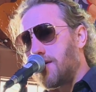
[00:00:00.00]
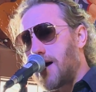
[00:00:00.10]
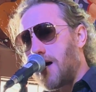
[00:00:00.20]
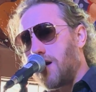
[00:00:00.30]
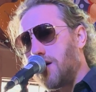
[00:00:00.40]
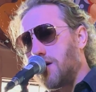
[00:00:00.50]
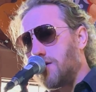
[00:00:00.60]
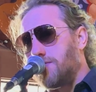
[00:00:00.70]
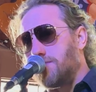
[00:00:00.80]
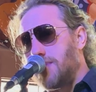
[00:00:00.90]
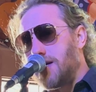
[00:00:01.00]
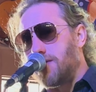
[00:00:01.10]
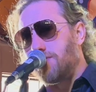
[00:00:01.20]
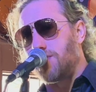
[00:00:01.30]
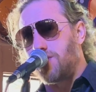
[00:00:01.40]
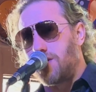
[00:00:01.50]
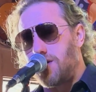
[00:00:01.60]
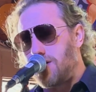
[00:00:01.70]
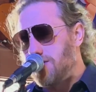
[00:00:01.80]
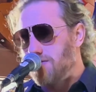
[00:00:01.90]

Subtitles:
I love them everyone.